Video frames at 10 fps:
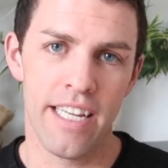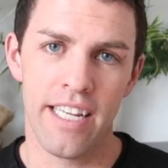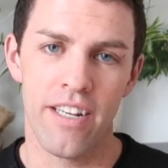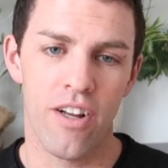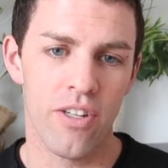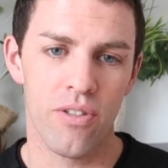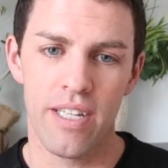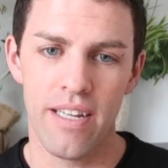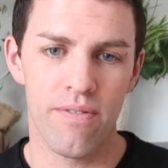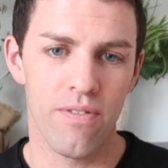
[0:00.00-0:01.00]
they can also
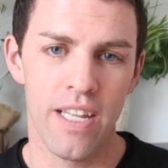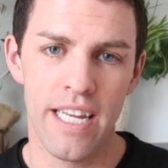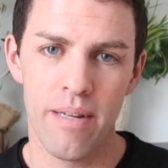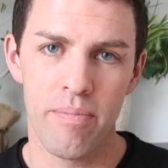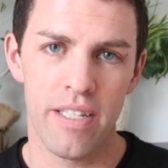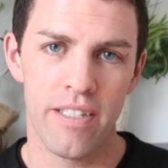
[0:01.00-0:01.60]
get inflamed,